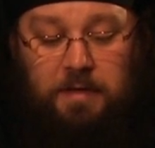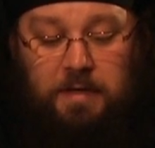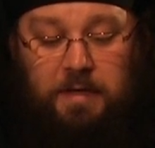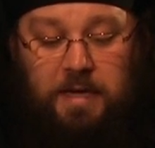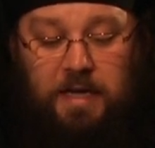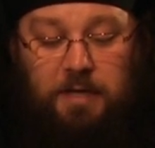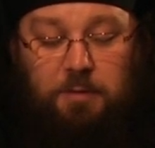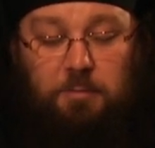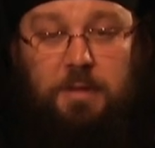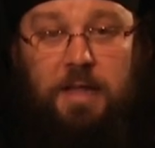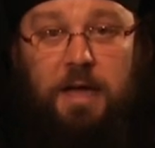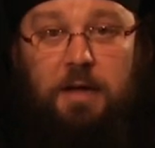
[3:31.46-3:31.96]

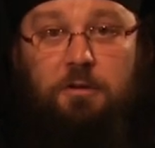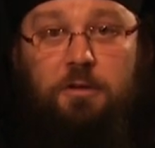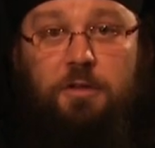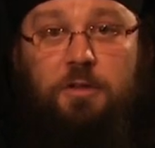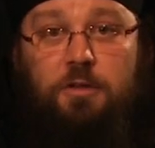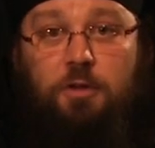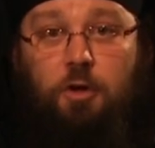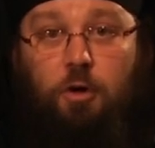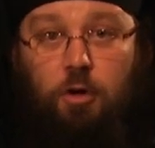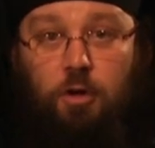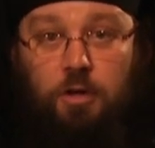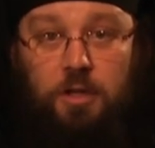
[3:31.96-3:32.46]
And without a
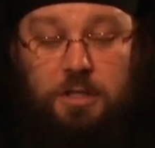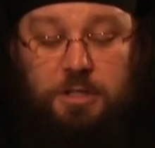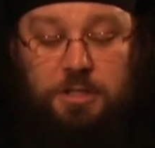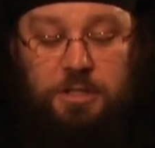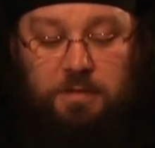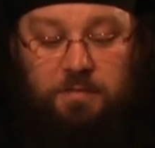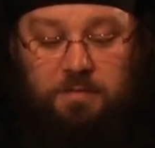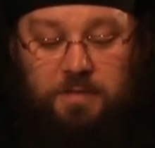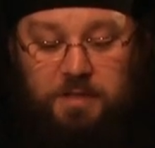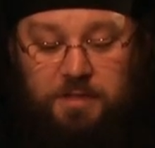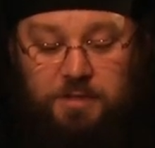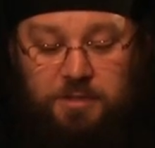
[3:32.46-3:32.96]
knowledge
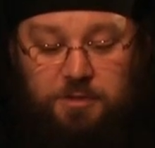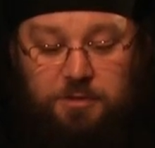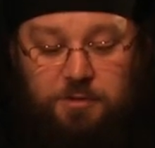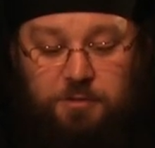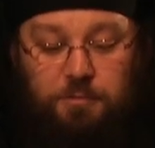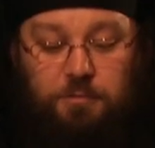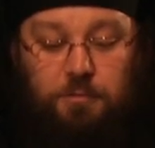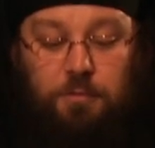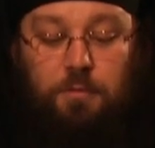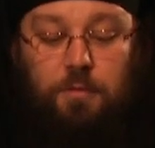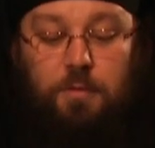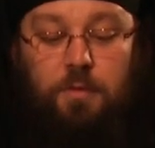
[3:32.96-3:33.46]
of this
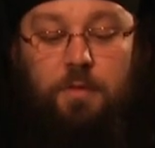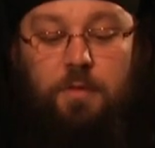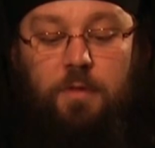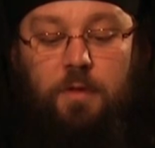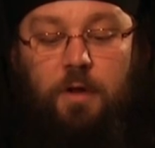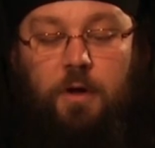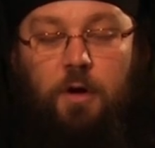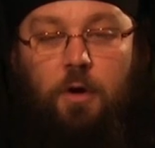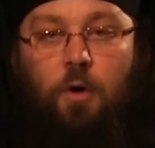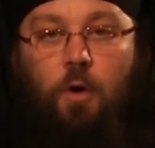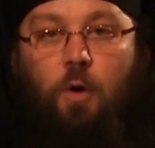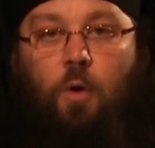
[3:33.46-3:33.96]
truth,
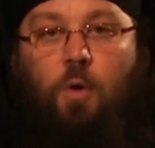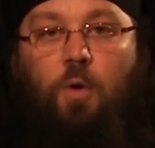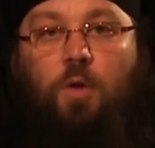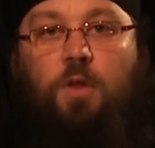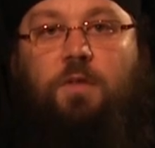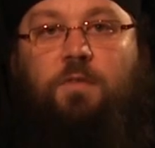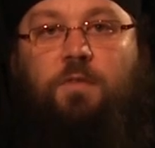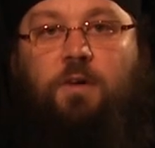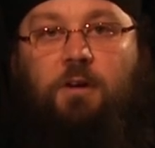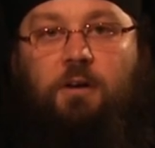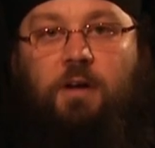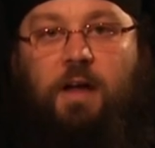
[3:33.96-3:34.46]
all
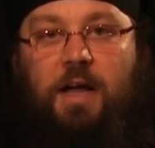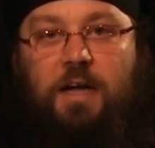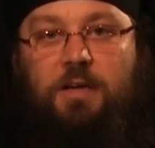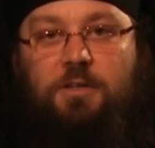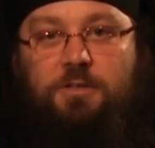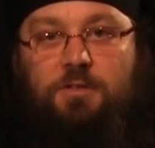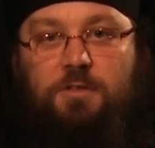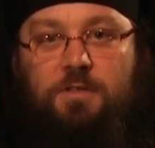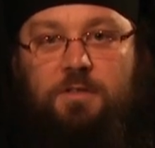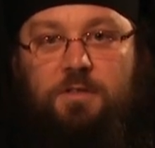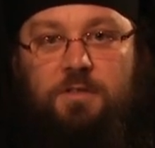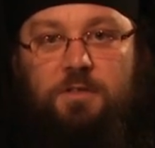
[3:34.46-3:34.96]
of our
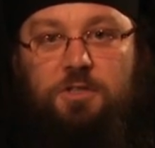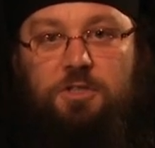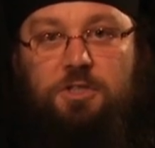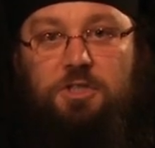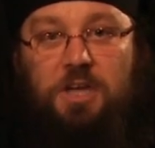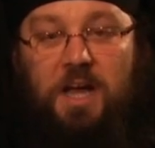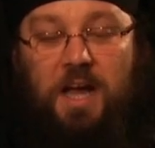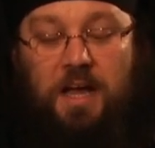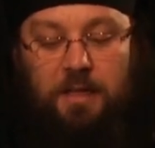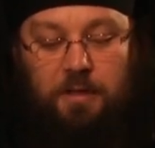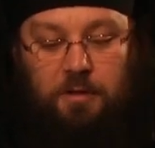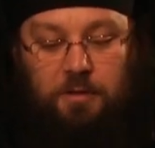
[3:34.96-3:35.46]
actions are
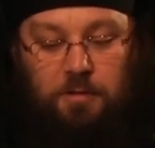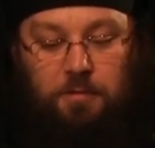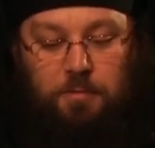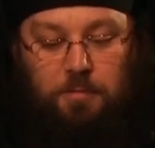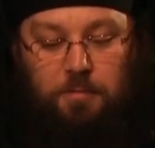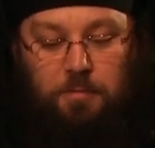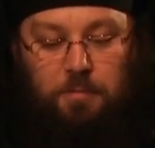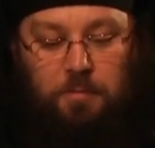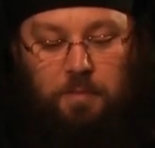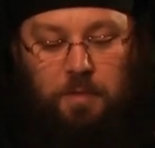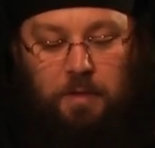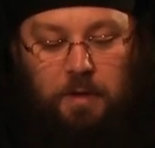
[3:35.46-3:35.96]

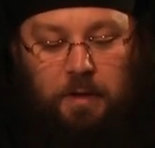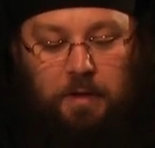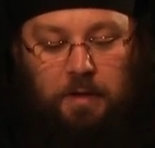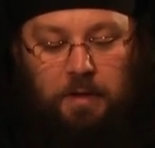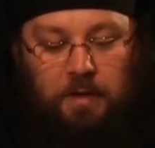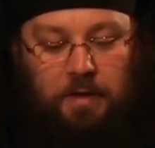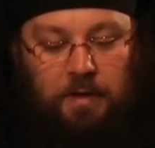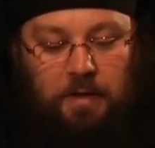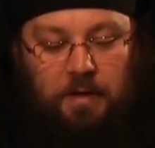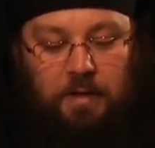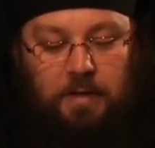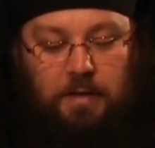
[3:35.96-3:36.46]
shallow,
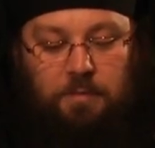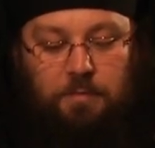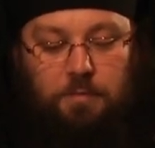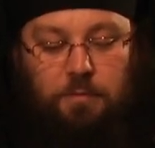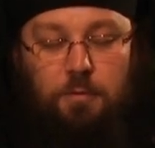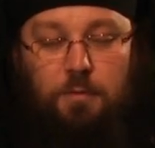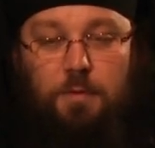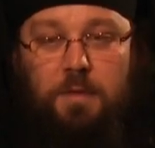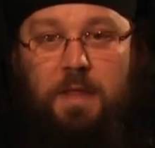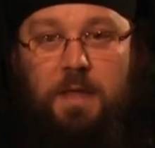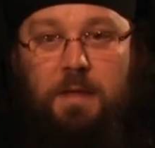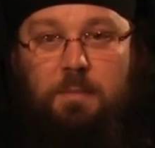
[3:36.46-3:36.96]
and the
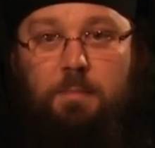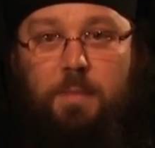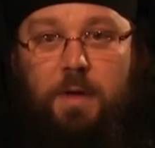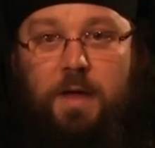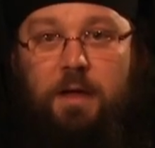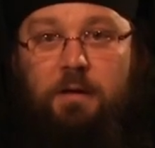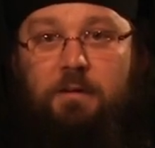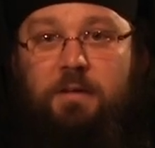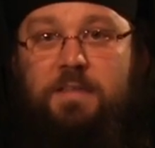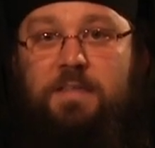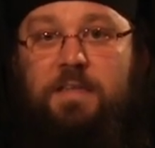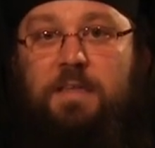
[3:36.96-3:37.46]
fruit they
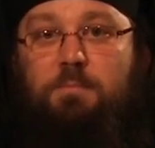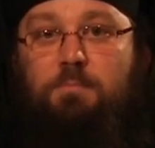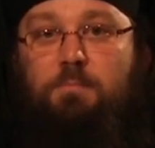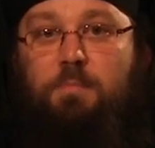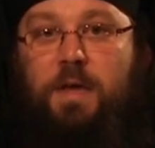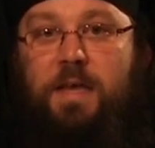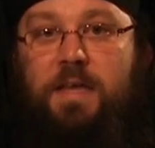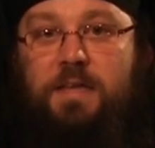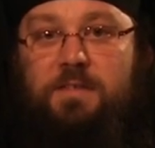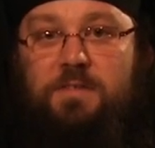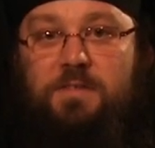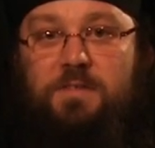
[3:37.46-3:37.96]
bear is at
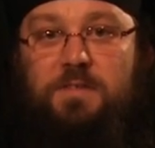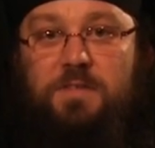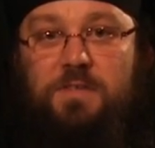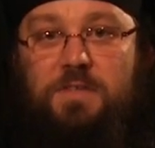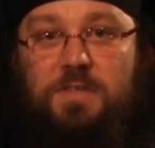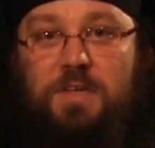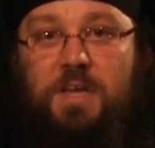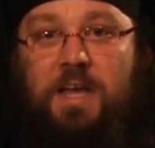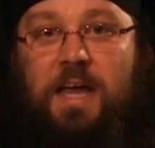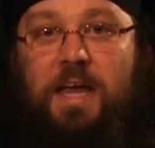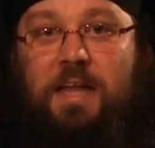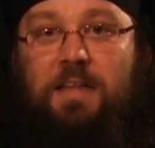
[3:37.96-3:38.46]
best
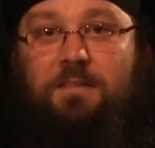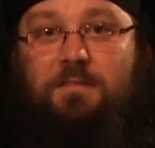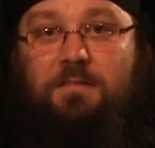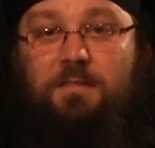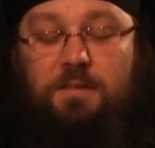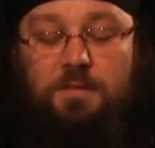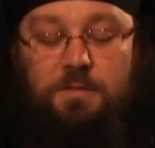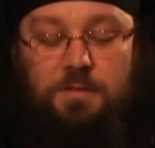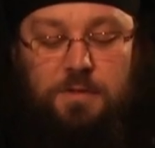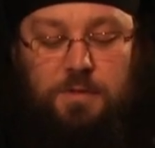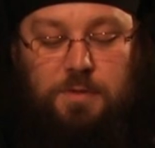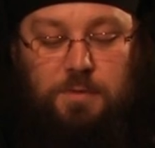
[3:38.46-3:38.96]
scant
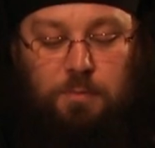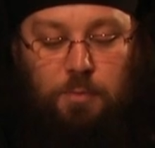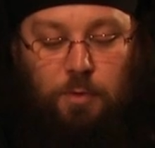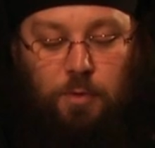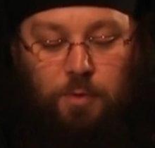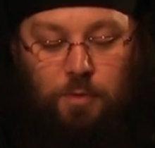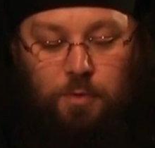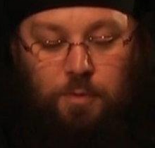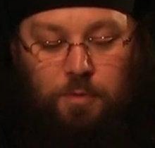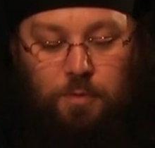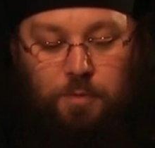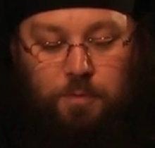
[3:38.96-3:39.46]
and
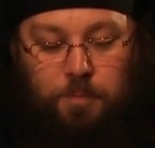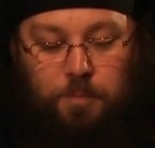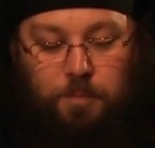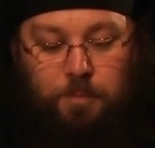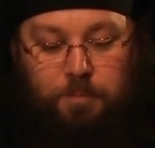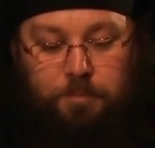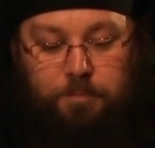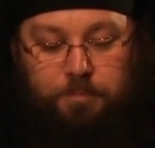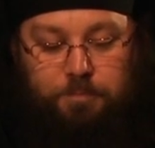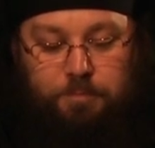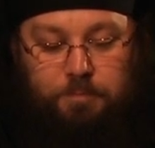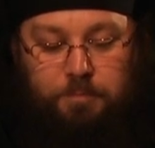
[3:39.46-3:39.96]
small.